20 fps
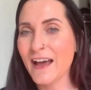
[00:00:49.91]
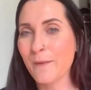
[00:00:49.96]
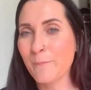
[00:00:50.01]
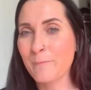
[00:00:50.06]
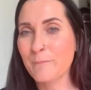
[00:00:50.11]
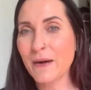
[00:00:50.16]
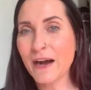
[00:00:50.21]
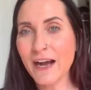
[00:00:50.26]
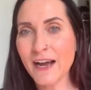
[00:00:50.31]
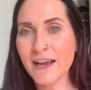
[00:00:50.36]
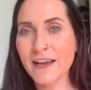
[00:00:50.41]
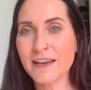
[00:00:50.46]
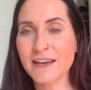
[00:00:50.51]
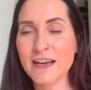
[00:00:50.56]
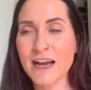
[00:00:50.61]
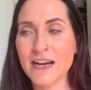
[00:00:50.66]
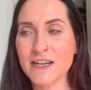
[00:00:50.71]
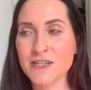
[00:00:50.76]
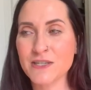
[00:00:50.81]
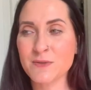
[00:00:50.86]
But
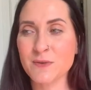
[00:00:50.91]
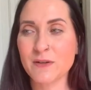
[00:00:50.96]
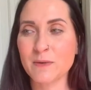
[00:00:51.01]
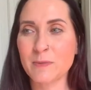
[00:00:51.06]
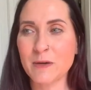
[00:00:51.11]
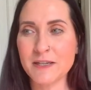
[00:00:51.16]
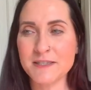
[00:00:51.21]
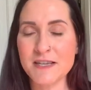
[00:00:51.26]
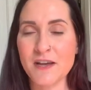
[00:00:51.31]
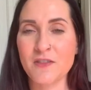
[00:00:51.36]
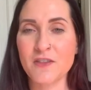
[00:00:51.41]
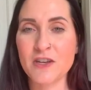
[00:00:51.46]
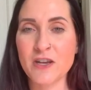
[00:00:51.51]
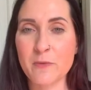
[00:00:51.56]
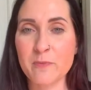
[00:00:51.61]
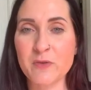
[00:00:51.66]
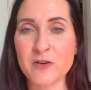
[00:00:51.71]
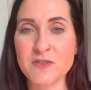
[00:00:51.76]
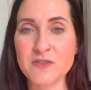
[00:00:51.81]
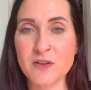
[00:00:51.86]
I just want to break down the
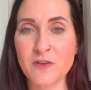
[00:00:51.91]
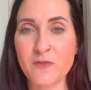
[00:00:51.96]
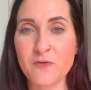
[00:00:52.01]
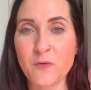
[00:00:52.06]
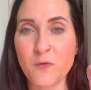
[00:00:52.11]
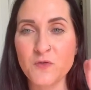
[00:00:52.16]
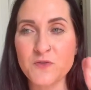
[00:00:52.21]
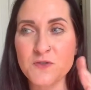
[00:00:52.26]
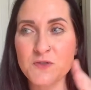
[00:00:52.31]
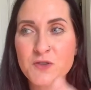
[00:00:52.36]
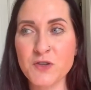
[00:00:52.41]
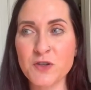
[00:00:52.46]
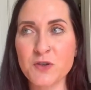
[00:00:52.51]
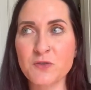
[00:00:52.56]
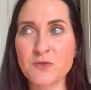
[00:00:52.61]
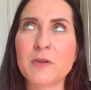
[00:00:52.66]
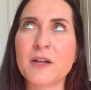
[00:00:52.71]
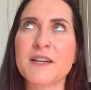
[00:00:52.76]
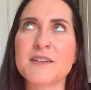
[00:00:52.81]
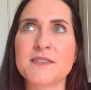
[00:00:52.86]
numbers of two
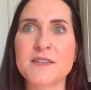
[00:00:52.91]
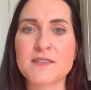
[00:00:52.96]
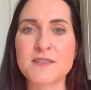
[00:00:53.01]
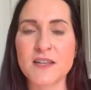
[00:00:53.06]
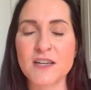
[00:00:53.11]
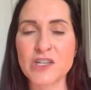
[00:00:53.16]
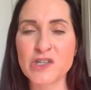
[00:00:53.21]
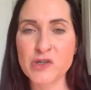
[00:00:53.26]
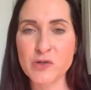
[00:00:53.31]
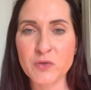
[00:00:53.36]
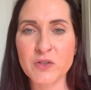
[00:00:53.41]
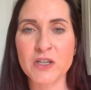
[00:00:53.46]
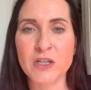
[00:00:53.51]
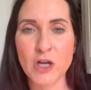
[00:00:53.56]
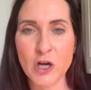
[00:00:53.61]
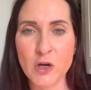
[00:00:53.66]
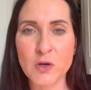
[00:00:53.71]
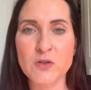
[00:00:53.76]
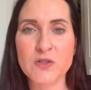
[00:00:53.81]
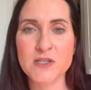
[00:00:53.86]
places that you can
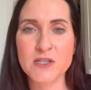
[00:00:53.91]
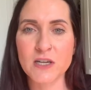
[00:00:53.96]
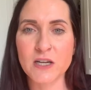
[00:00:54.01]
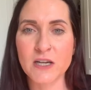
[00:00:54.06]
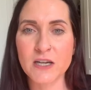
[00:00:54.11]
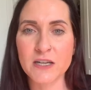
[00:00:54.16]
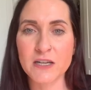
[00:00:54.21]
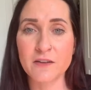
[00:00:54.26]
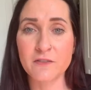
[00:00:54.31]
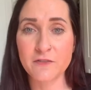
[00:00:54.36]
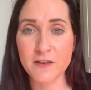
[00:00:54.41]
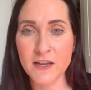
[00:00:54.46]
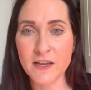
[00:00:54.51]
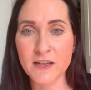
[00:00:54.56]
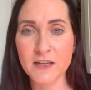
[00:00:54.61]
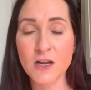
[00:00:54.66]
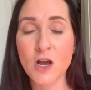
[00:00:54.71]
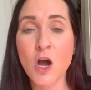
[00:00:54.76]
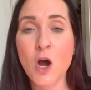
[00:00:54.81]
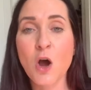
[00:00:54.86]
host an event,
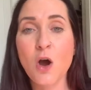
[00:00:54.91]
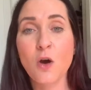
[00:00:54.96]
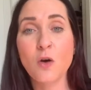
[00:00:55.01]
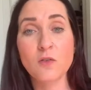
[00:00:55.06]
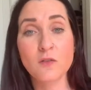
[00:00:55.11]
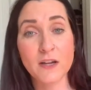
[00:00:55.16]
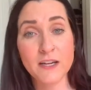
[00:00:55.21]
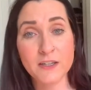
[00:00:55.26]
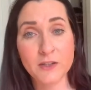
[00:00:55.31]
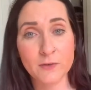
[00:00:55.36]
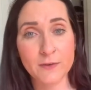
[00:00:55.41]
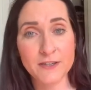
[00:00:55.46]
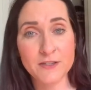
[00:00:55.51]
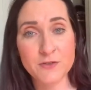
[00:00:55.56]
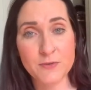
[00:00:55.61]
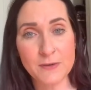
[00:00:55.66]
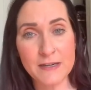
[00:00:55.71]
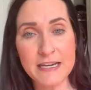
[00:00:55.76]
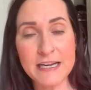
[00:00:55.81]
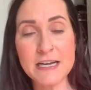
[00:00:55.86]
like a
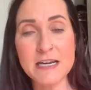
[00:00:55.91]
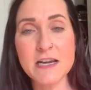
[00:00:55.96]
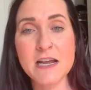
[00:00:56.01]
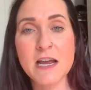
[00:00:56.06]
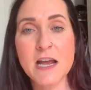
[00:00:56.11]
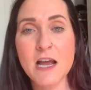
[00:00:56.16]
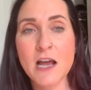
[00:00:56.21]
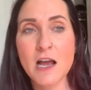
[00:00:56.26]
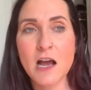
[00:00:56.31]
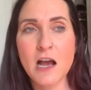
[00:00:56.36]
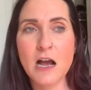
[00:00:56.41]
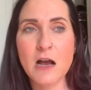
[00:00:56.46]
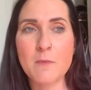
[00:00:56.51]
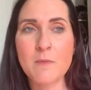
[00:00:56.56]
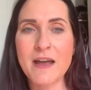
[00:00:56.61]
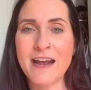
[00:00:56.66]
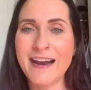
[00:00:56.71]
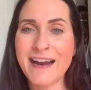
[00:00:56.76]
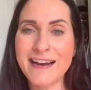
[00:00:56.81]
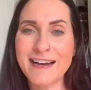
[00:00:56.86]
retreat,
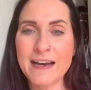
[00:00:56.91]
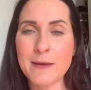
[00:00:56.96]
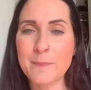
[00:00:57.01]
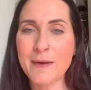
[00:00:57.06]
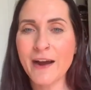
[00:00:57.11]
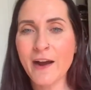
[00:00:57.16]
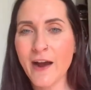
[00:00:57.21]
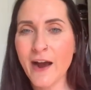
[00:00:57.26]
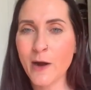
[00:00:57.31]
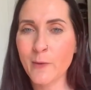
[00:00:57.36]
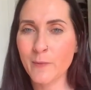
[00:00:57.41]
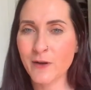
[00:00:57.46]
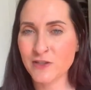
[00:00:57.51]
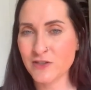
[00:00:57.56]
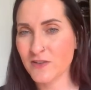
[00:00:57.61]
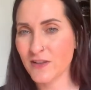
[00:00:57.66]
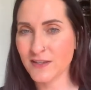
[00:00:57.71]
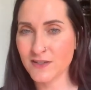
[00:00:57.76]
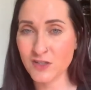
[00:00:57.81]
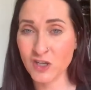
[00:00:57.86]
and about how much
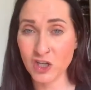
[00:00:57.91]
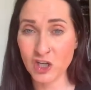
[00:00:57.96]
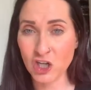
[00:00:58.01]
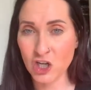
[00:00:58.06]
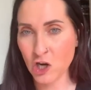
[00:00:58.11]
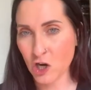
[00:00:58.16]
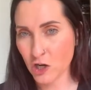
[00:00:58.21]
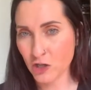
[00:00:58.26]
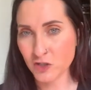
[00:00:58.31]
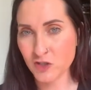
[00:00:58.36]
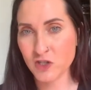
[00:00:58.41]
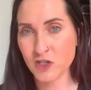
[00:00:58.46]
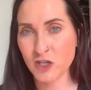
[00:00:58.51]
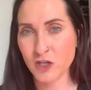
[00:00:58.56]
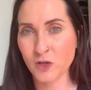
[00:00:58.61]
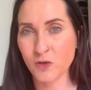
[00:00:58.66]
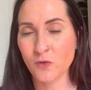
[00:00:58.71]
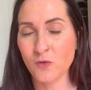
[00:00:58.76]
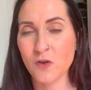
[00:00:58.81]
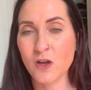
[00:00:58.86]
that's going to cost
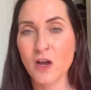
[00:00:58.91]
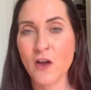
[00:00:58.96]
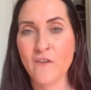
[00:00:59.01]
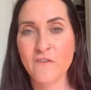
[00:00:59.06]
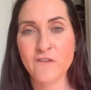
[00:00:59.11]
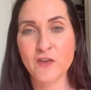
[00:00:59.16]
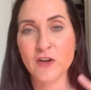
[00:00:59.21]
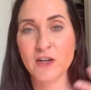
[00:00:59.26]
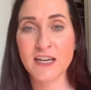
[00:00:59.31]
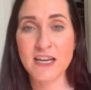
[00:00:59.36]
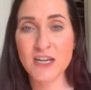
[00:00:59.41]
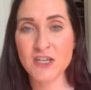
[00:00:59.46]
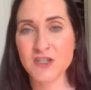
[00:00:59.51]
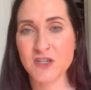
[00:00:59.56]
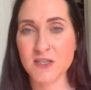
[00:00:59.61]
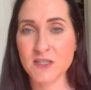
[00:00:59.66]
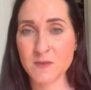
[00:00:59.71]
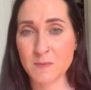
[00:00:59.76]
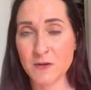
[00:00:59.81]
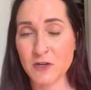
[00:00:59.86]
you for each
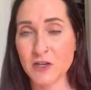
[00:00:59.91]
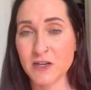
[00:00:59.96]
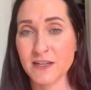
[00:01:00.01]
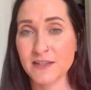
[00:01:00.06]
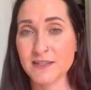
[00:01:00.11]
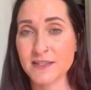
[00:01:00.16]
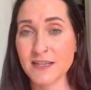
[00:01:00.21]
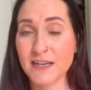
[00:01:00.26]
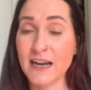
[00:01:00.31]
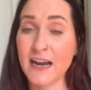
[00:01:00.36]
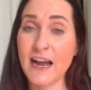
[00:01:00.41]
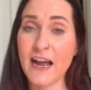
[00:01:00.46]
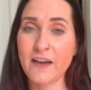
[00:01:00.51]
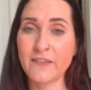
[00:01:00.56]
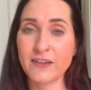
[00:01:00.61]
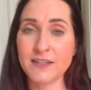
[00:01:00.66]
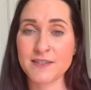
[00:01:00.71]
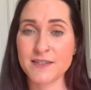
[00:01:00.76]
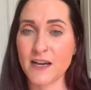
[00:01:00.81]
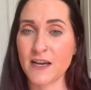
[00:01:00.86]
experience. And I have
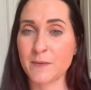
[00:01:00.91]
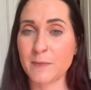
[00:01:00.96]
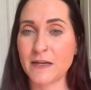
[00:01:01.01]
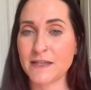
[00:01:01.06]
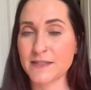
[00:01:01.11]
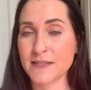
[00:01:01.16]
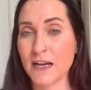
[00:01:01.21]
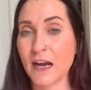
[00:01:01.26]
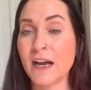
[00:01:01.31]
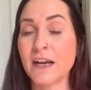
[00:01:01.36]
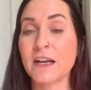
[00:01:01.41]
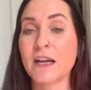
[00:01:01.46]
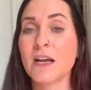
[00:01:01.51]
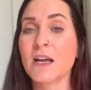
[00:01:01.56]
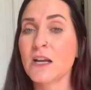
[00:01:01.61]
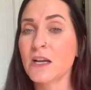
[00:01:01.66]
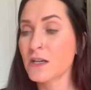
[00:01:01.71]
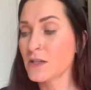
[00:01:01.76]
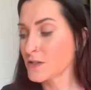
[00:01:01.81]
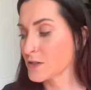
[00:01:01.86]
it side by side.
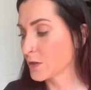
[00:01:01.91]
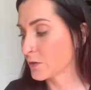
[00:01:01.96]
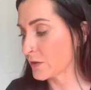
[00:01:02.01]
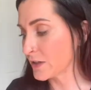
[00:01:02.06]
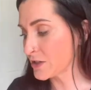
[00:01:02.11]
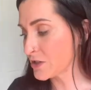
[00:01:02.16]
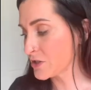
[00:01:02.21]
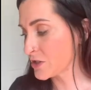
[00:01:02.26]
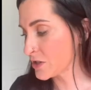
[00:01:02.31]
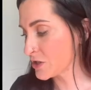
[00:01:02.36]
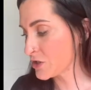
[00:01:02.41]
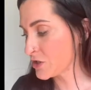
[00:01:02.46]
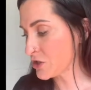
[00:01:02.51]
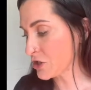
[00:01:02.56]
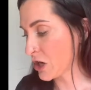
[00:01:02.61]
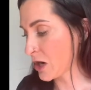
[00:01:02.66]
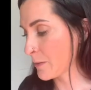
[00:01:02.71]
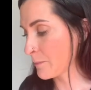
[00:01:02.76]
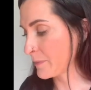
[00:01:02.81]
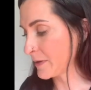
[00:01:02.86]
So let's just
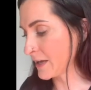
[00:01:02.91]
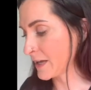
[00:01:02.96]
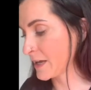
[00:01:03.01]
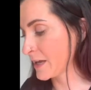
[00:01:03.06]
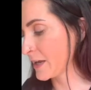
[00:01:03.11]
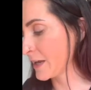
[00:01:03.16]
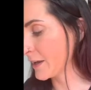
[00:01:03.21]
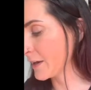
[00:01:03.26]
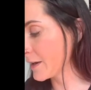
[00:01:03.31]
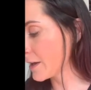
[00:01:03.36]
jump in.